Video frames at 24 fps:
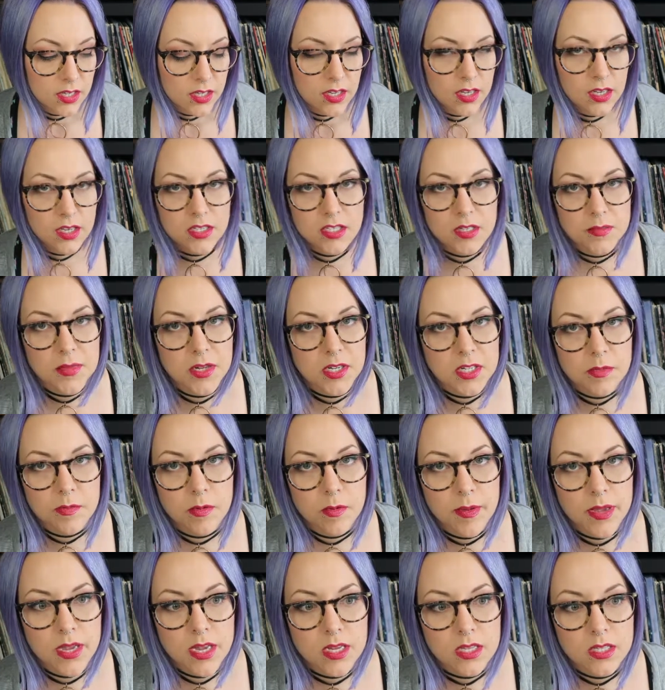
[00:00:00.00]
he's in multiple
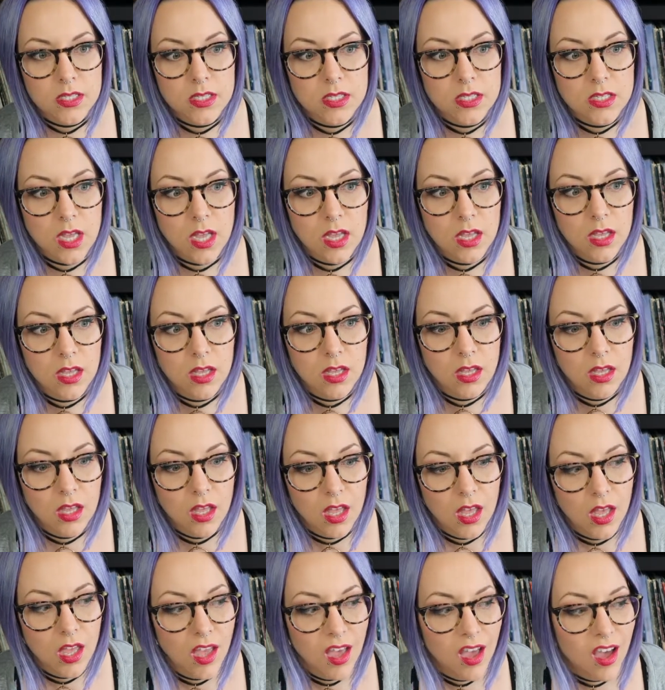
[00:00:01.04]
bands,
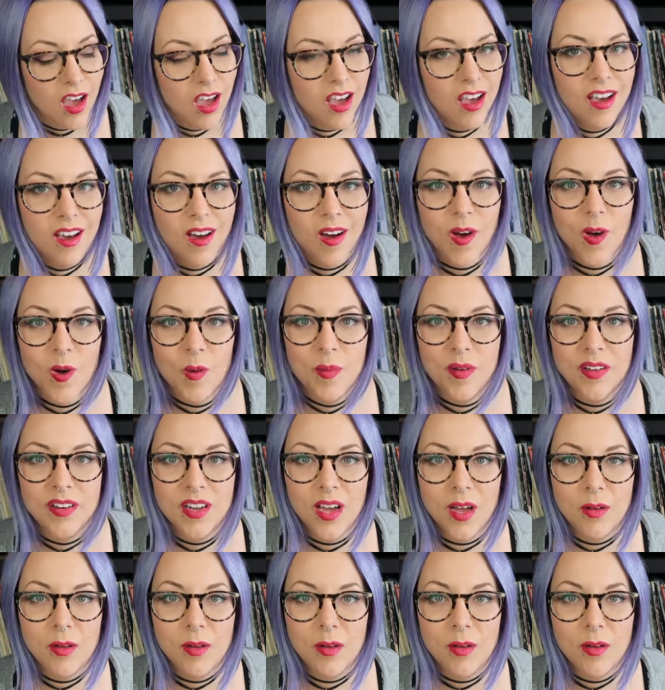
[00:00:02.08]
opened